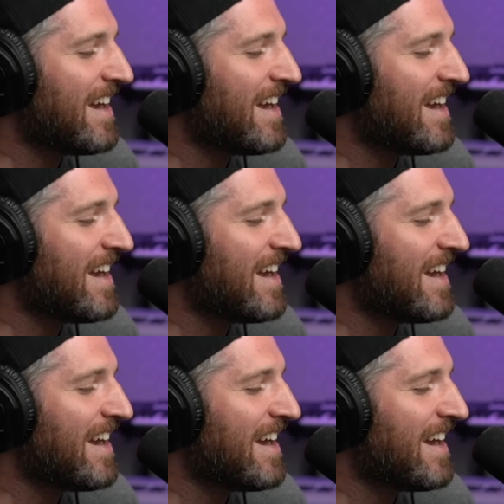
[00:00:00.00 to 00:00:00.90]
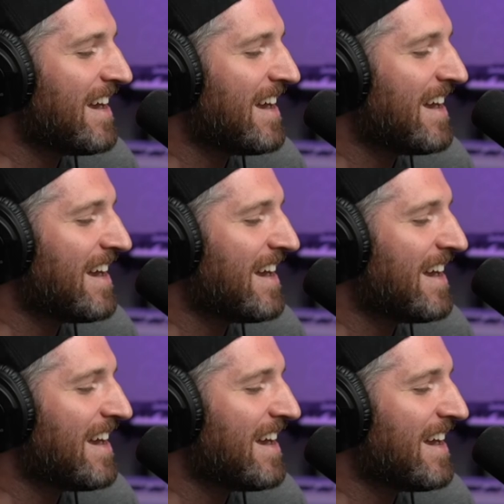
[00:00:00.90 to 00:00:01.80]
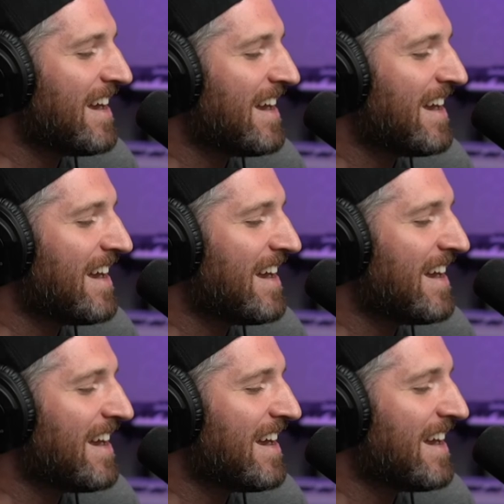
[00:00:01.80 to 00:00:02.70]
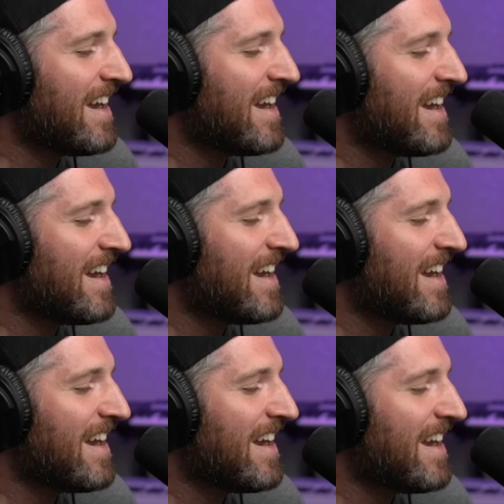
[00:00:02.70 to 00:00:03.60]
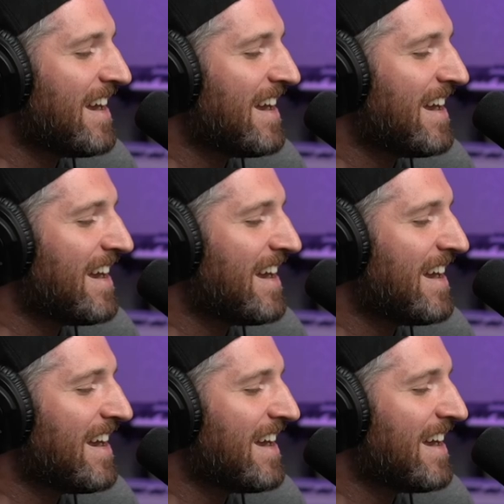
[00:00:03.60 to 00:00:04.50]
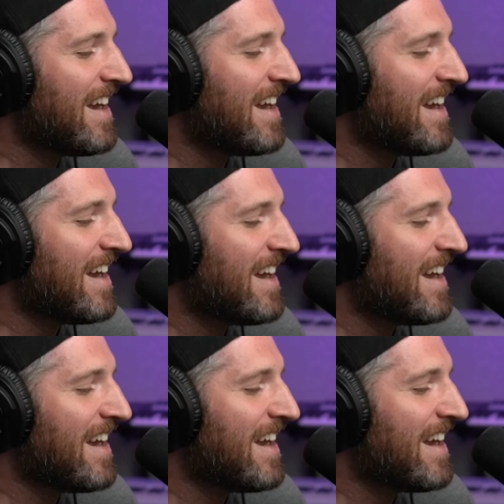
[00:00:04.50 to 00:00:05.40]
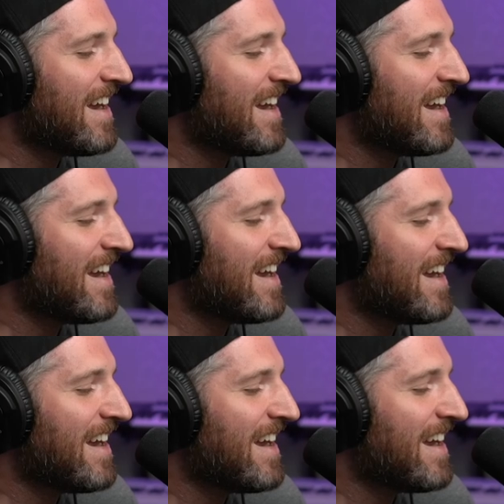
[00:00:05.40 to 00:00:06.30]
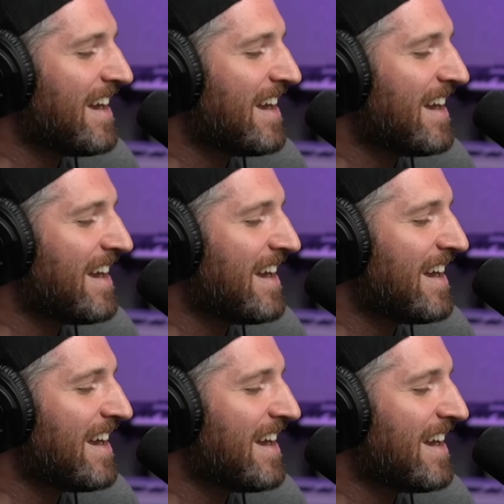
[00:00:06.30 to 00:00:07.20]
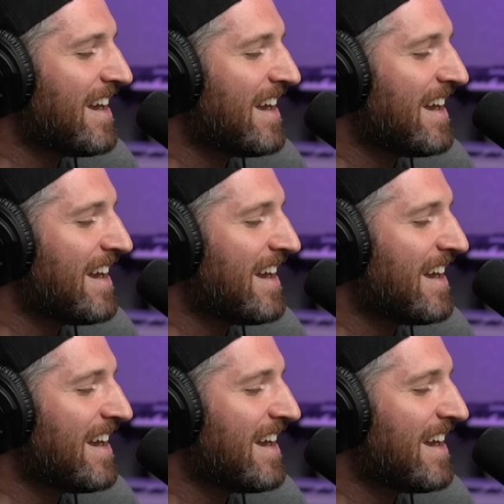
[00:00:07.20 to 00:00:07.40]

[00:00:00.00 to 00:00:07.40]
(silent)